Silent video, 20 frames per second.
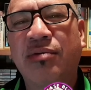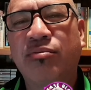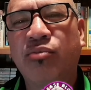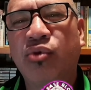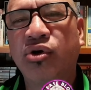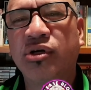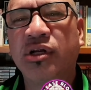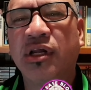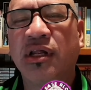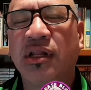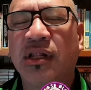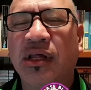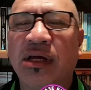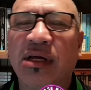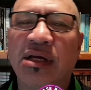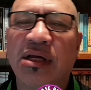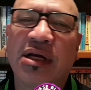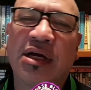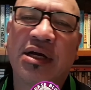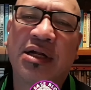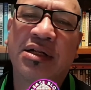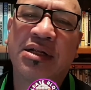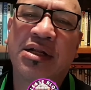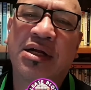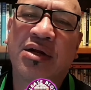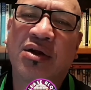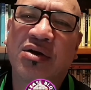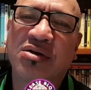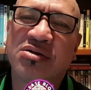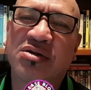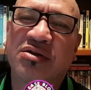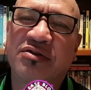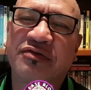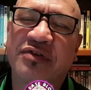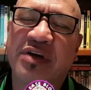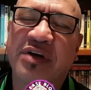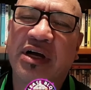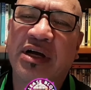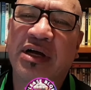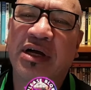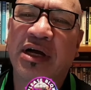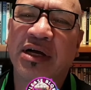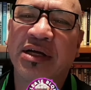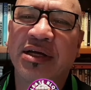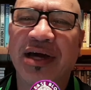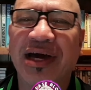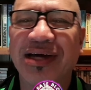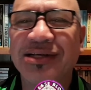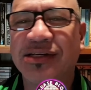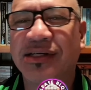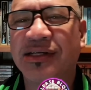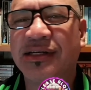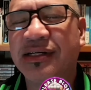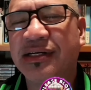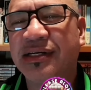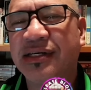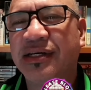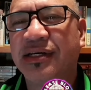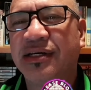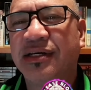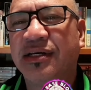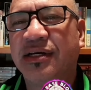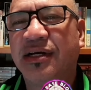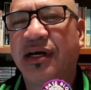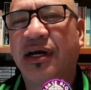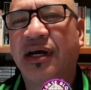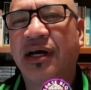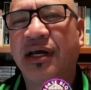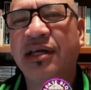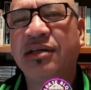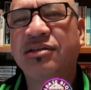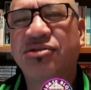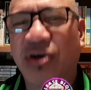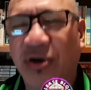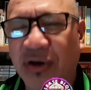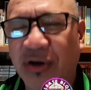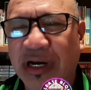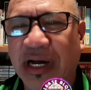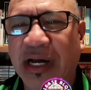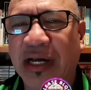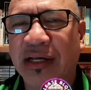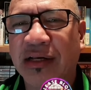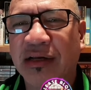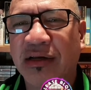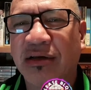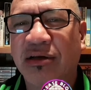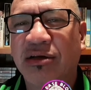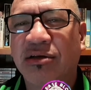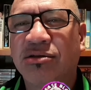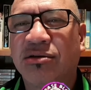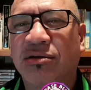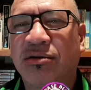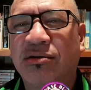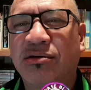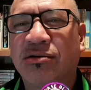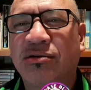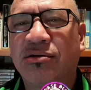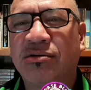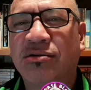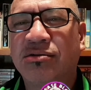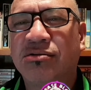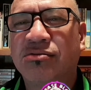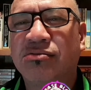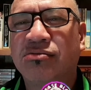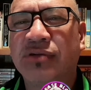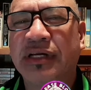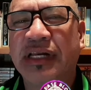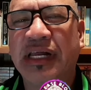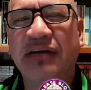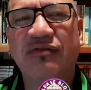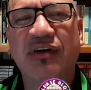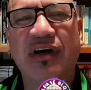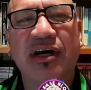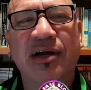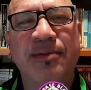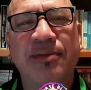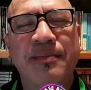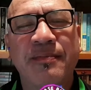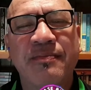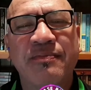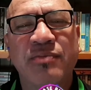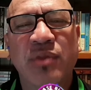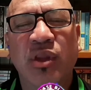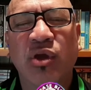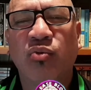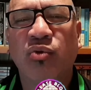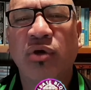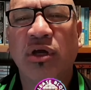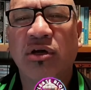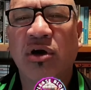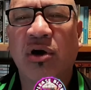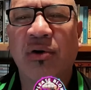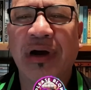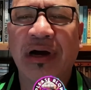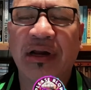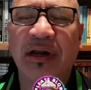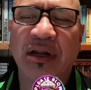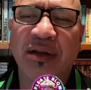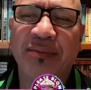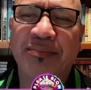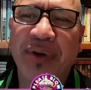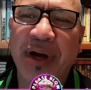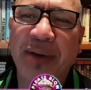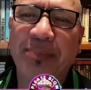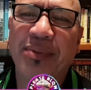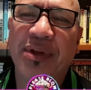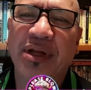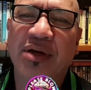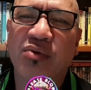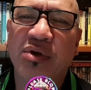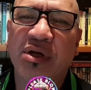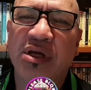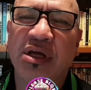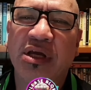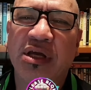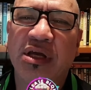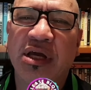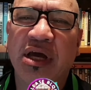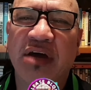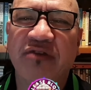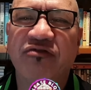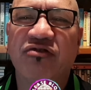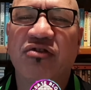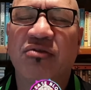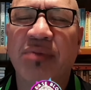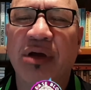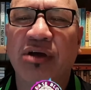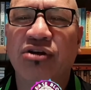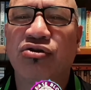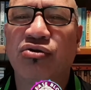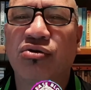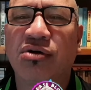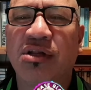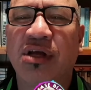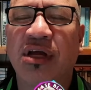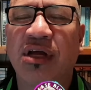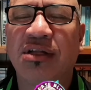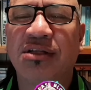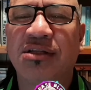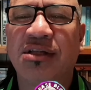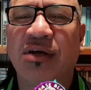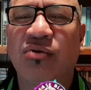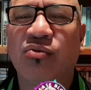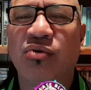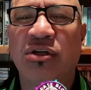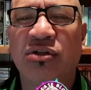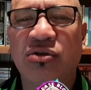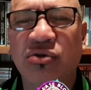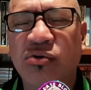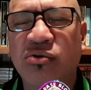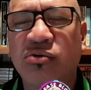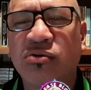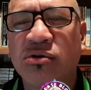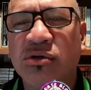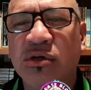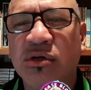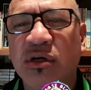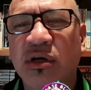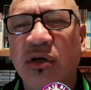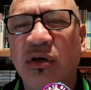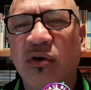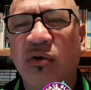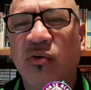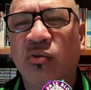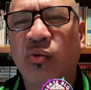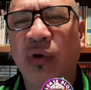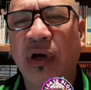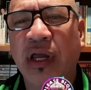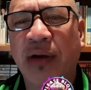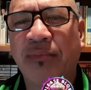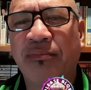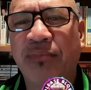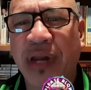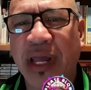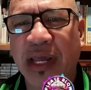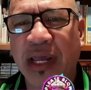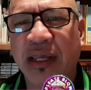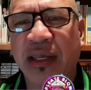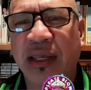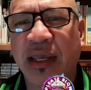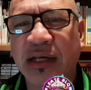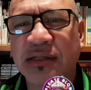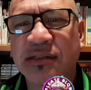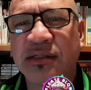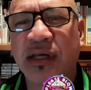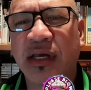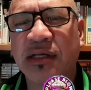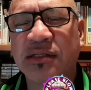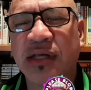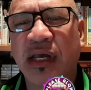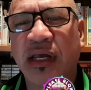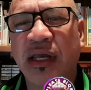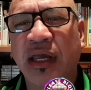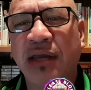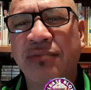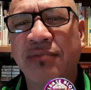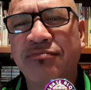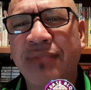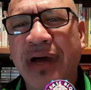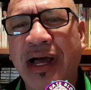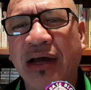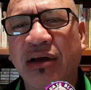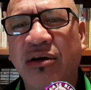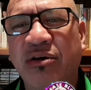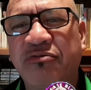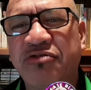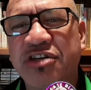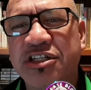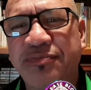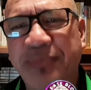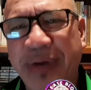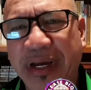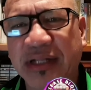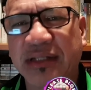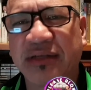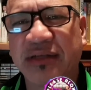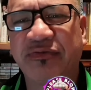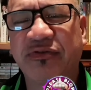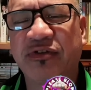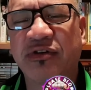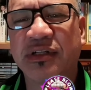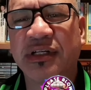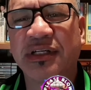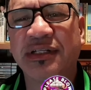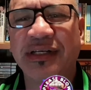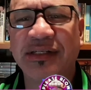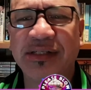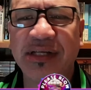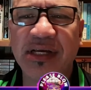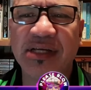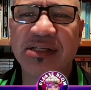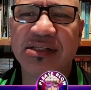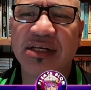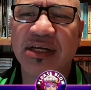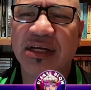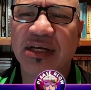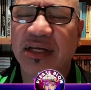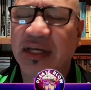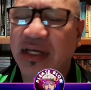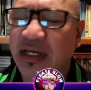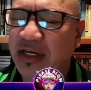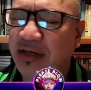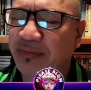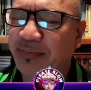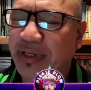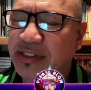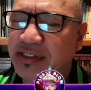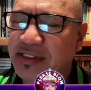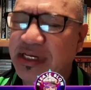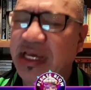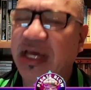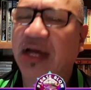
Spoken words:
mourning the loss of a cousin in Tonga. So whenever we go out in public, we have to make sure that we do wear black as a mark of respect for the deceased. But